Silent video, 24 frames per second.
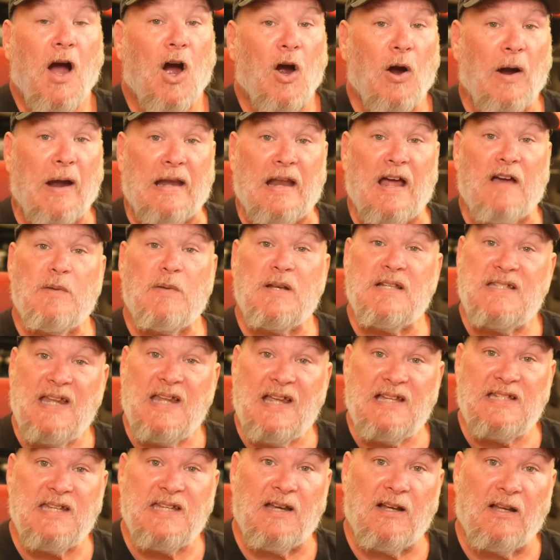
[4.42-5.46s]
All right, I've been
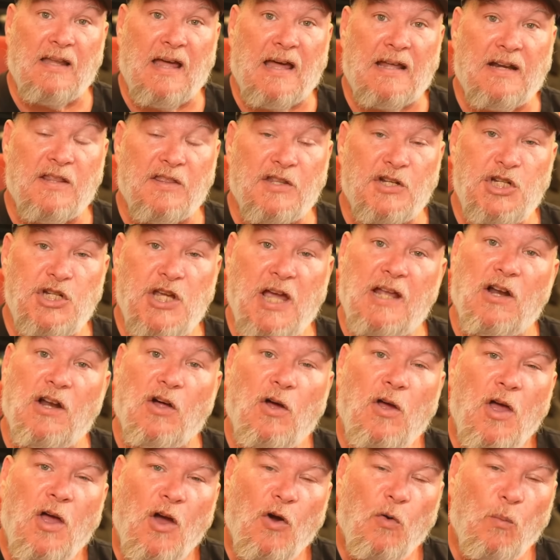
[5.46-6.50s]
teasing a lot on the
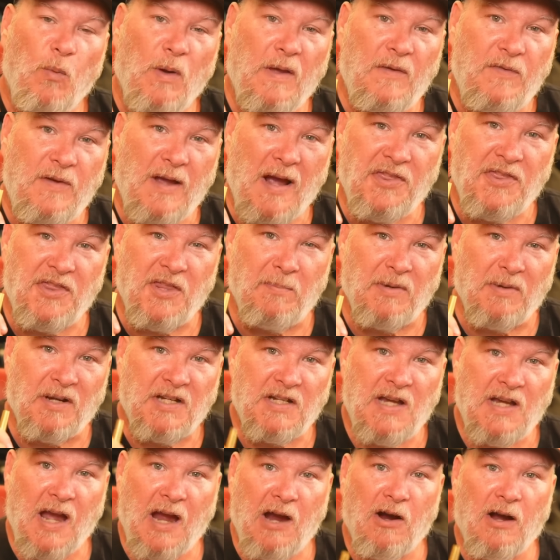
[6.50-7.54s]
channel. We've got the
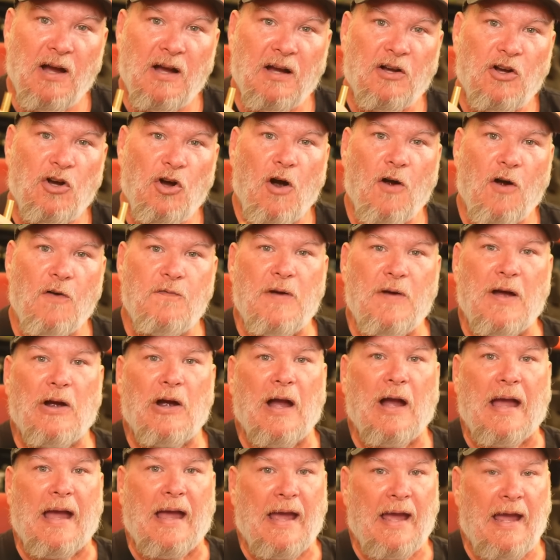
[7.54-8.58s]
Makera
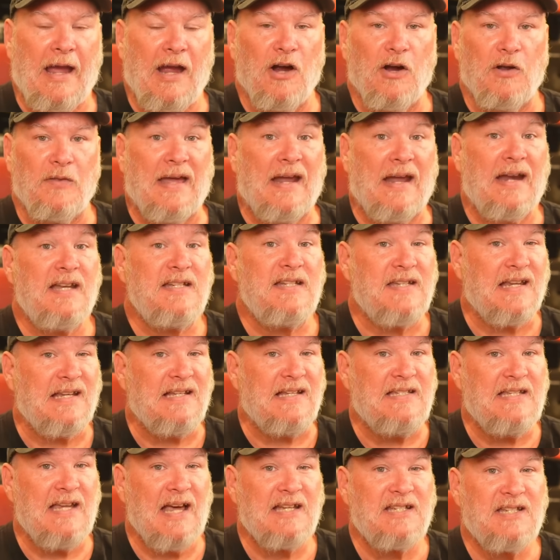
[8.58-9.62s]
Carvera Air. That is a
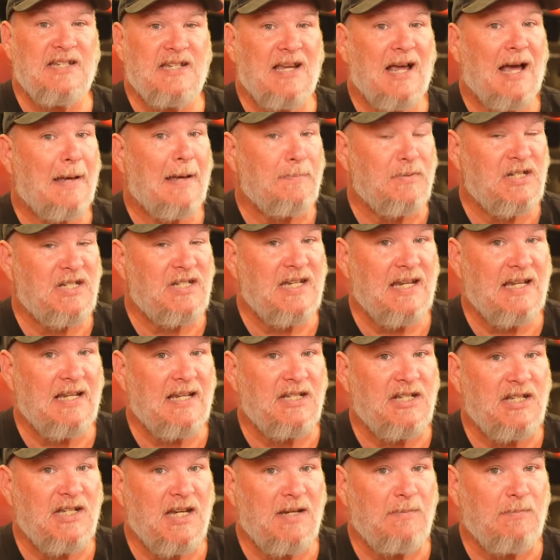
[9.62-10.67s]
desktop
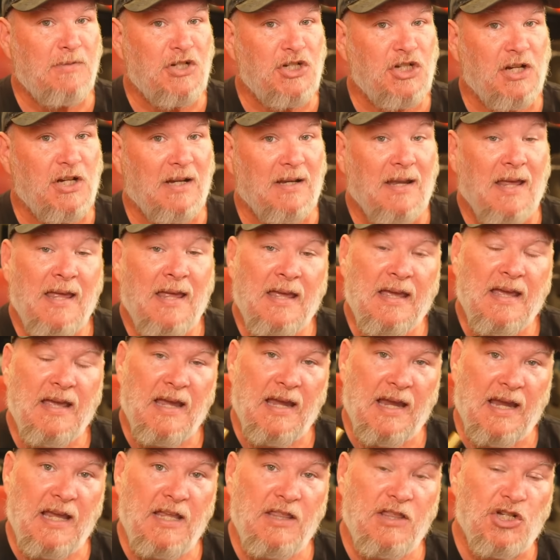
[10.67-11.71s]
CNC machine
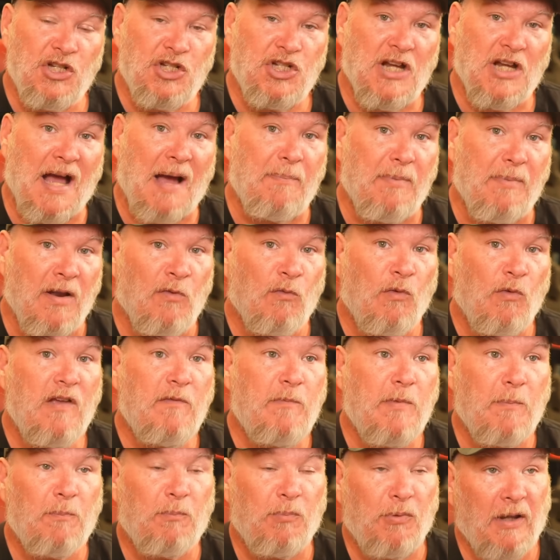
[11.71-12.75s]
in the shop, and
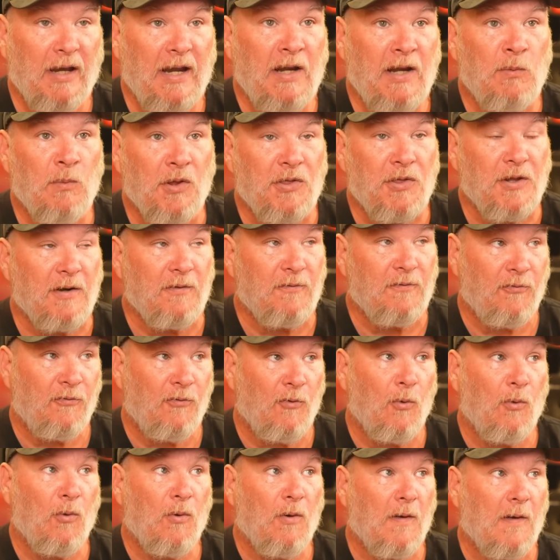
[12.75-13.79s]
we've been playing with it
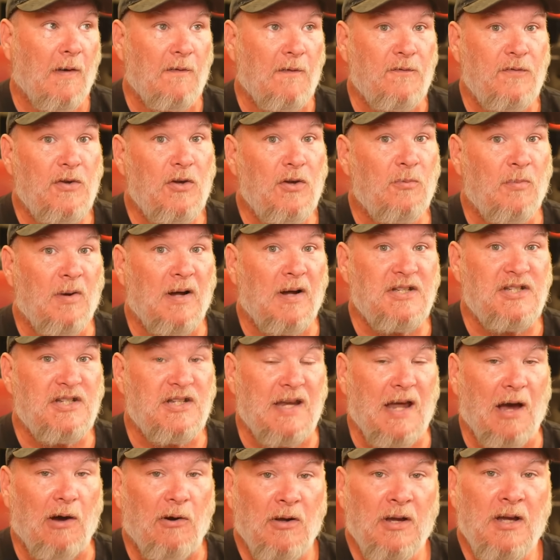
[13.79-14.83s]
for a few months
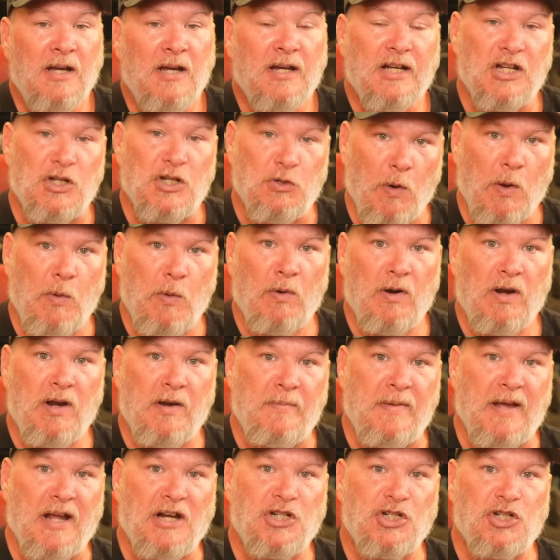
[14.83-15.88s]
now because we wanted
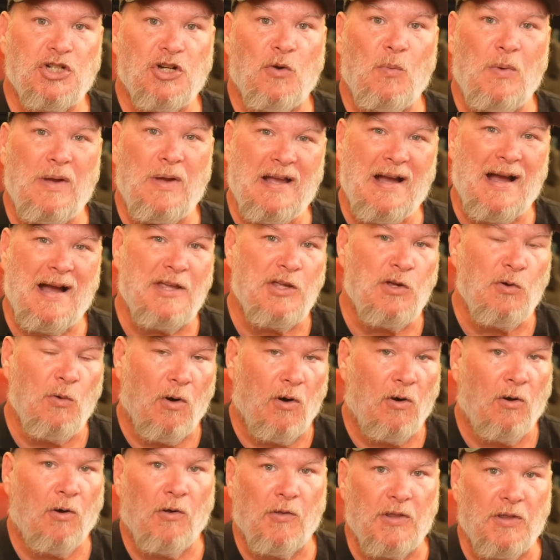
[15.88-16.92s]
to make sure we got you
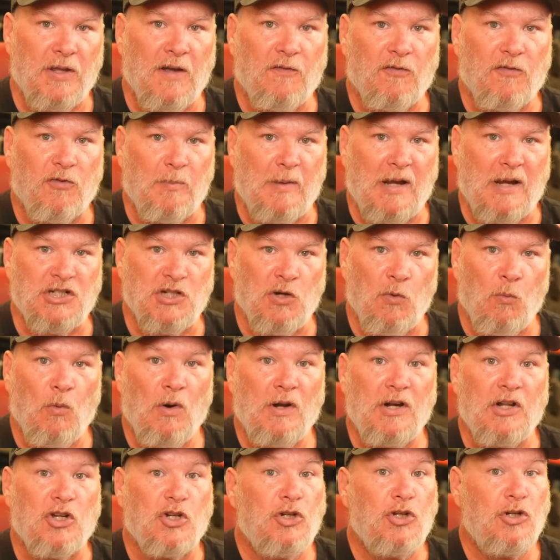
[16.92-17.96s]
all the information,
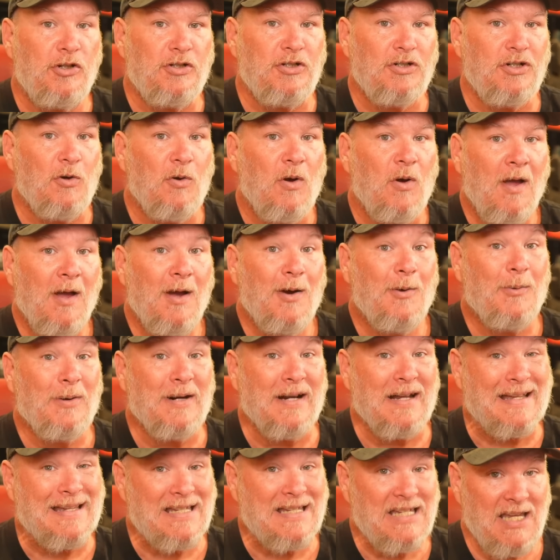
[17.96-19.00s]
what it could do,
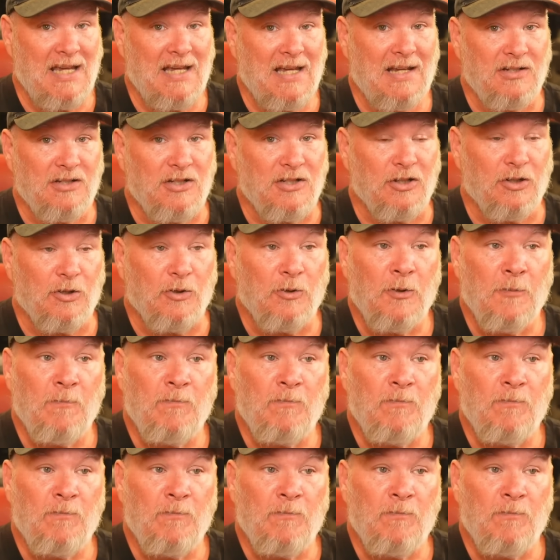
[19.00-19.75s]
what it can't do,